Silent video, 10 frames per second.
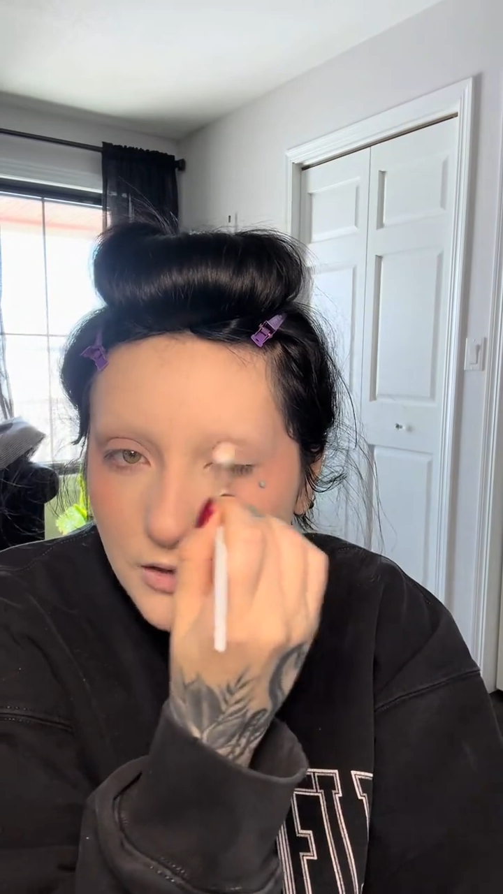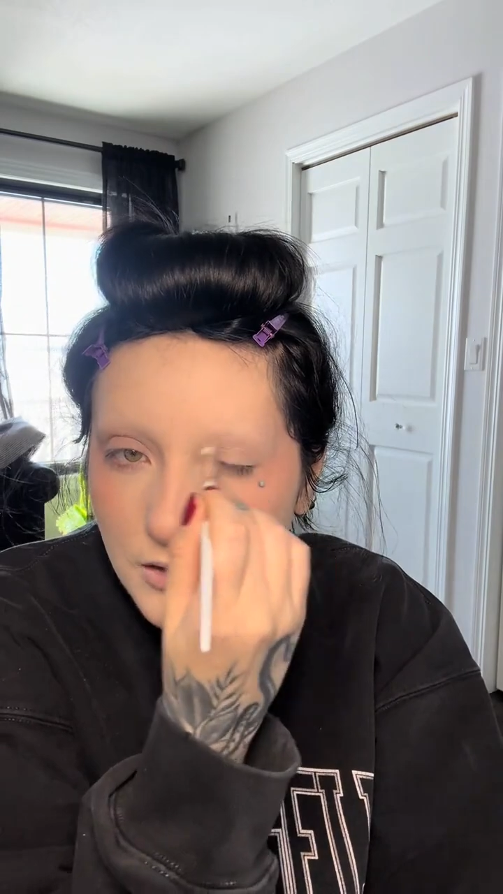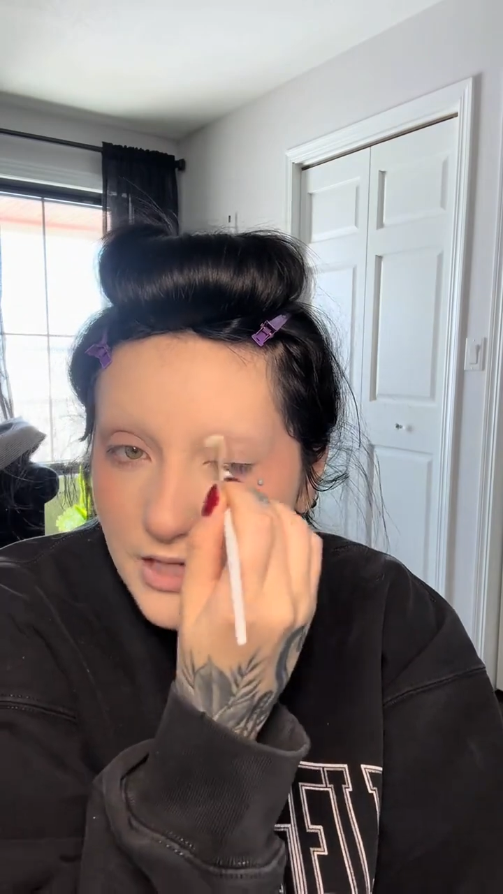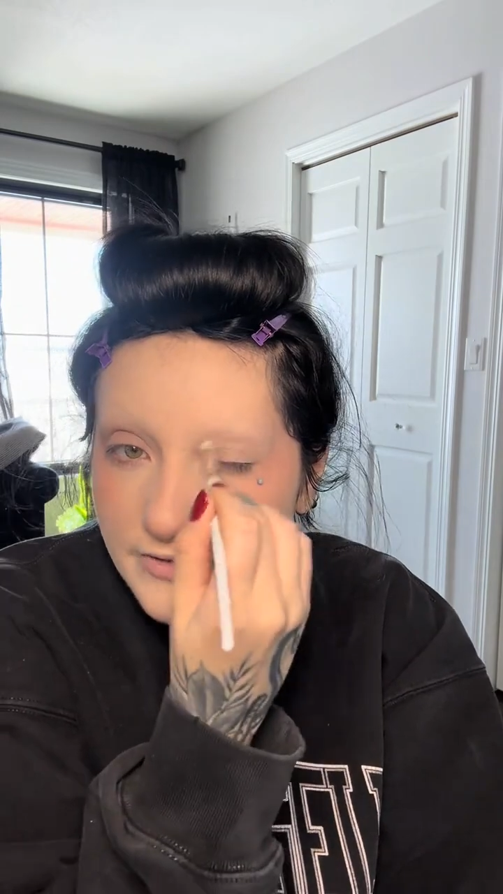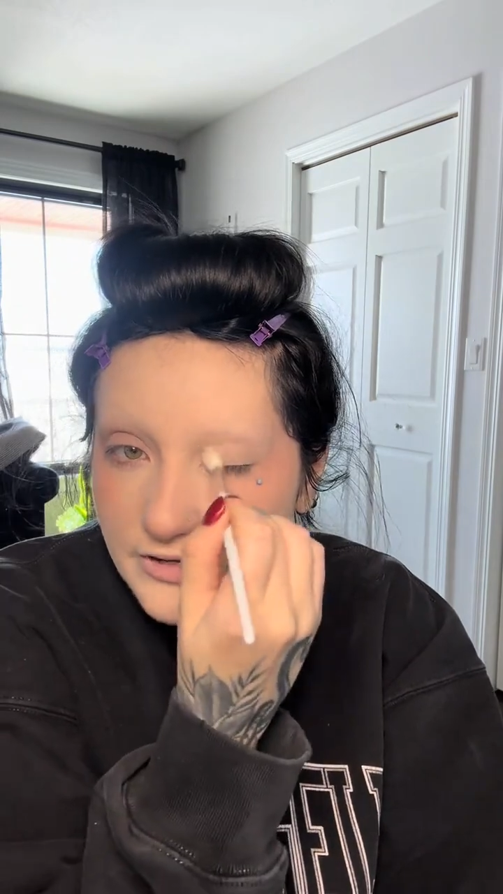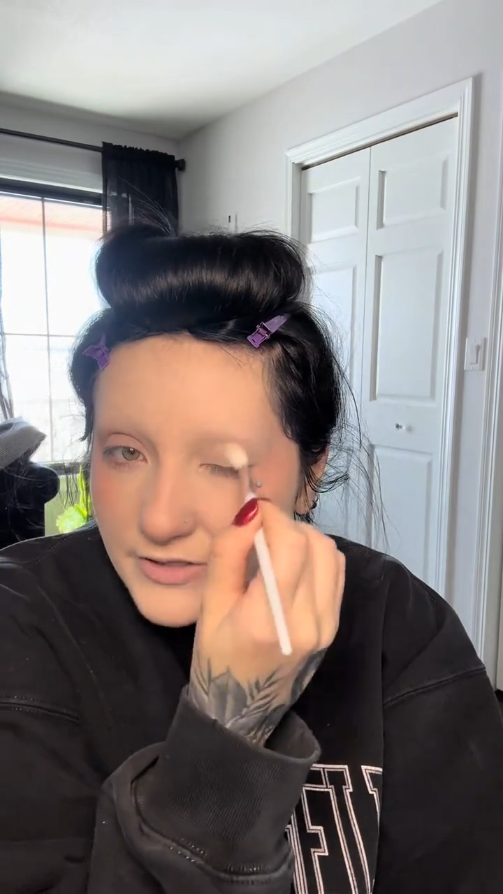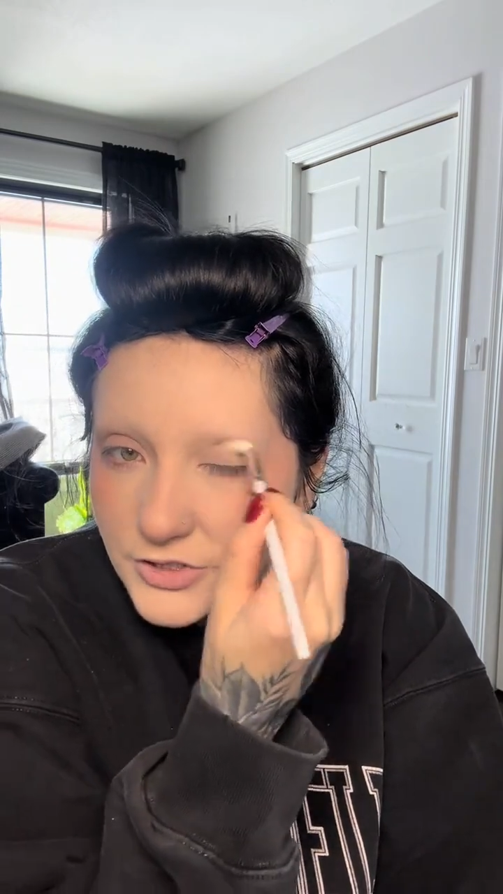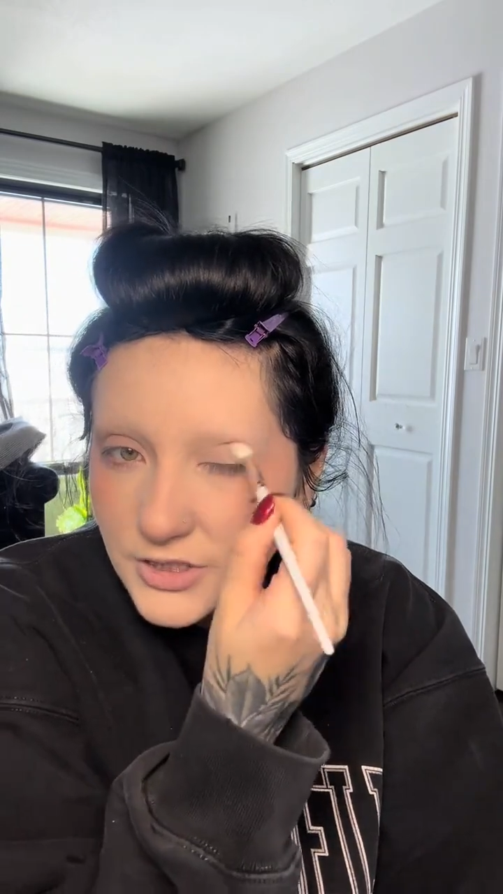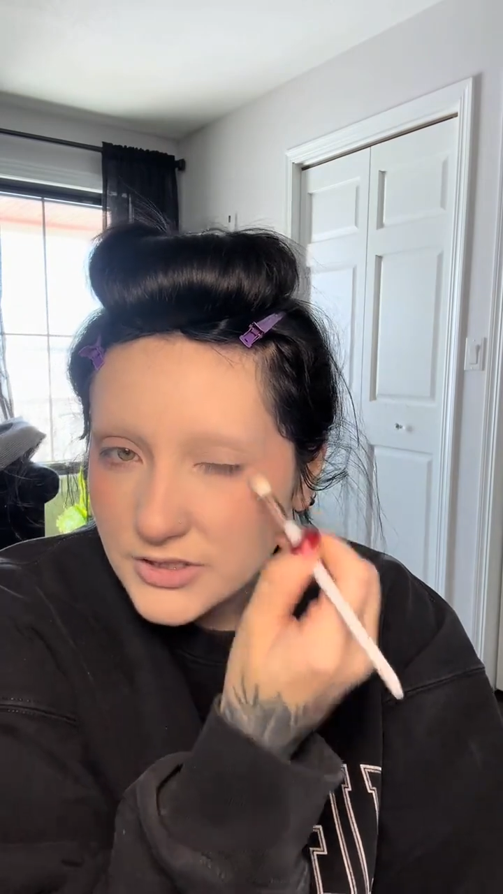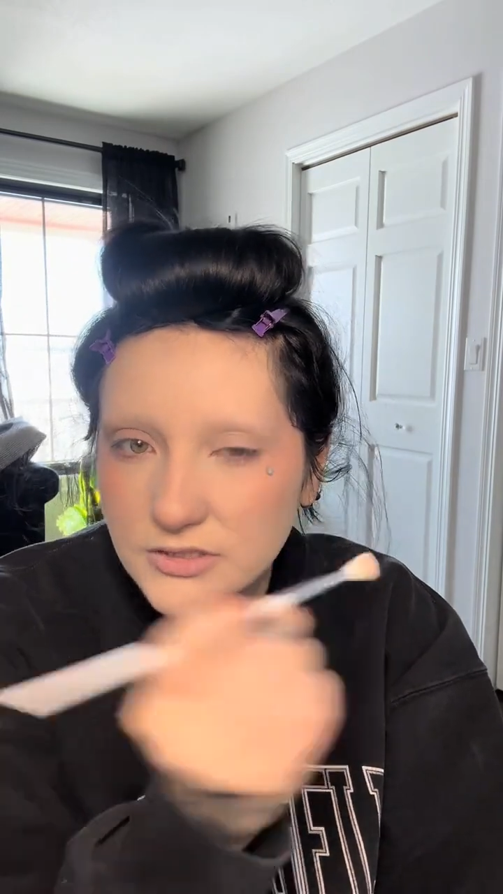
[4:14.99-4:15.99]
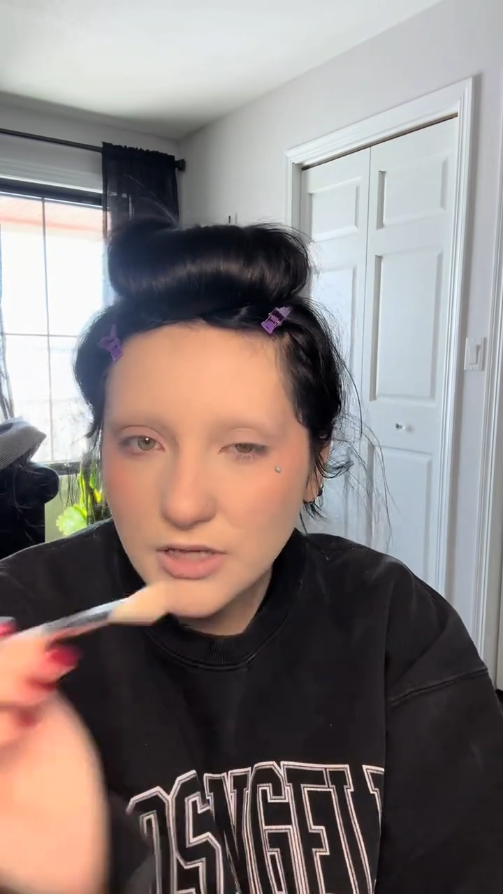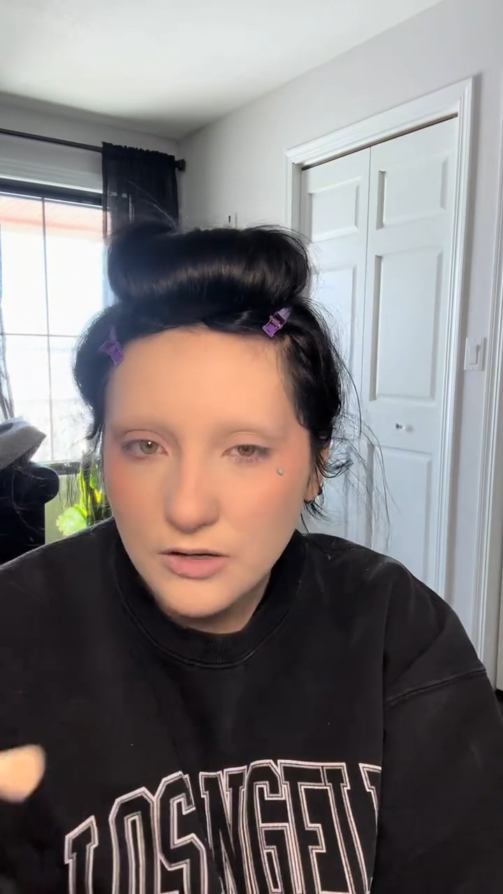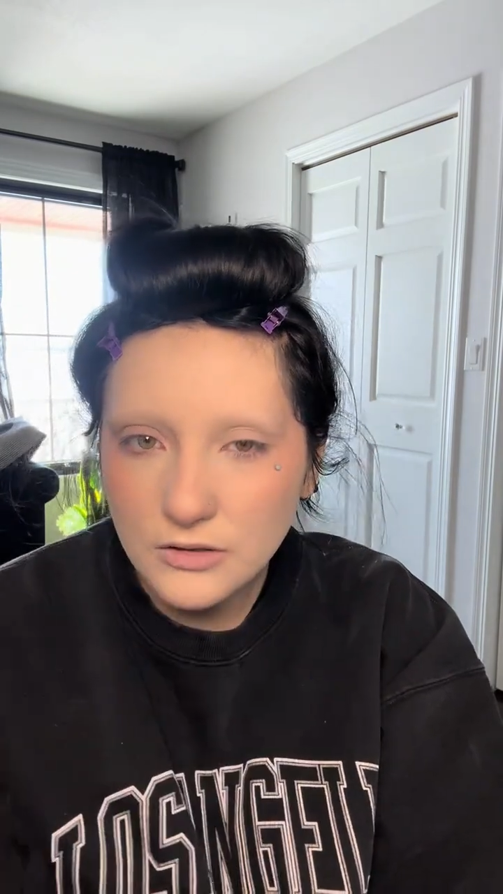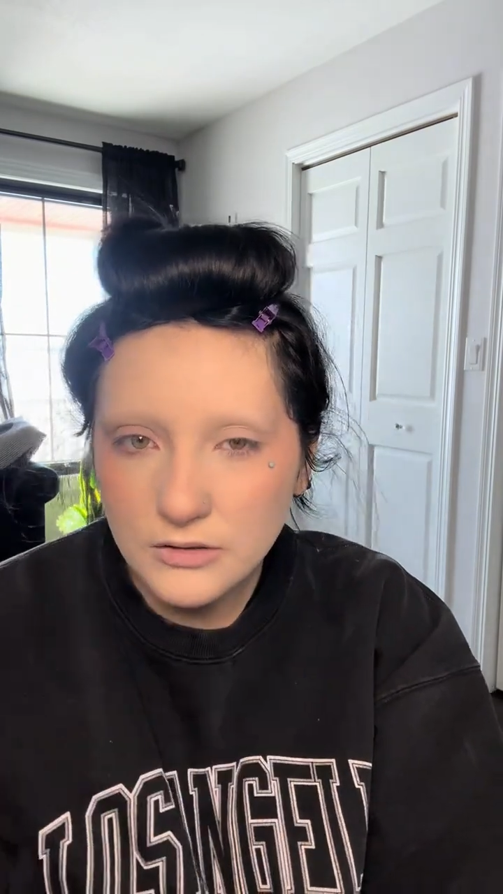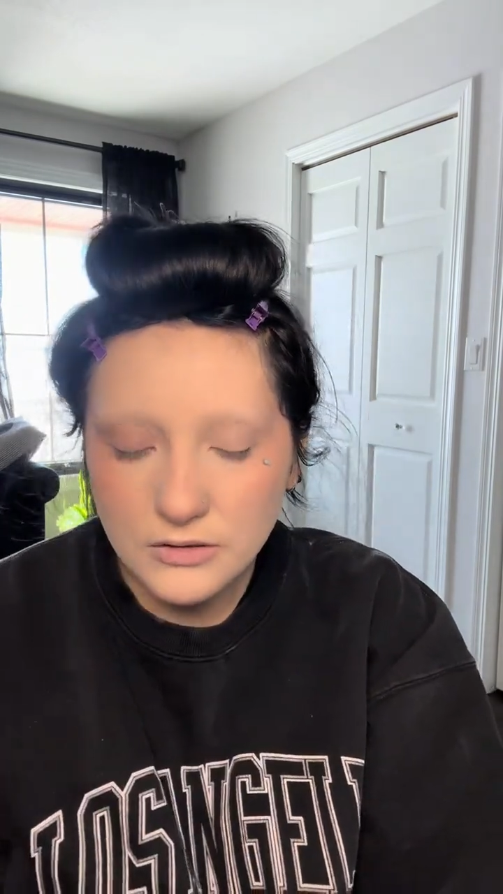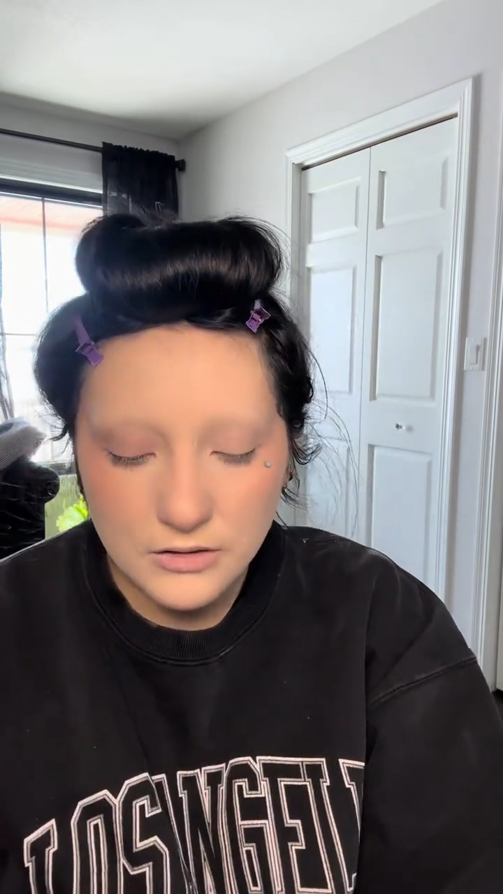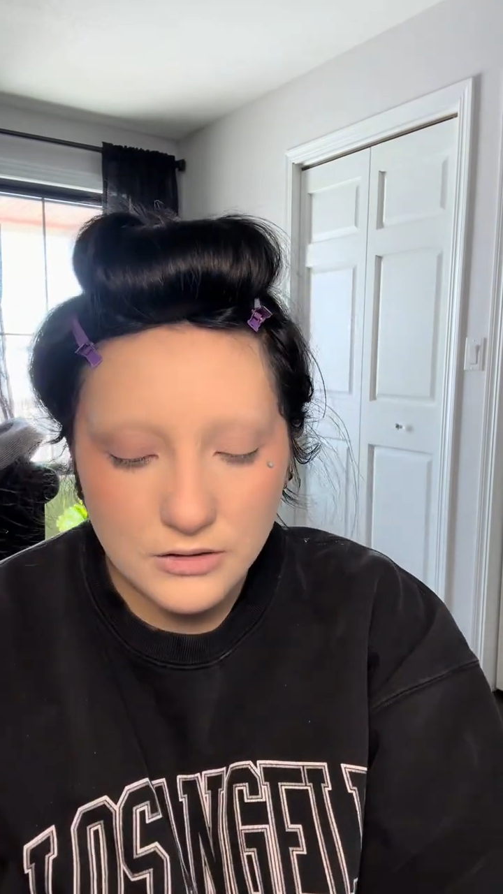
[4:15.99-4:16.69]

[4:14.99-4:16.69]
Even if it's just subtle,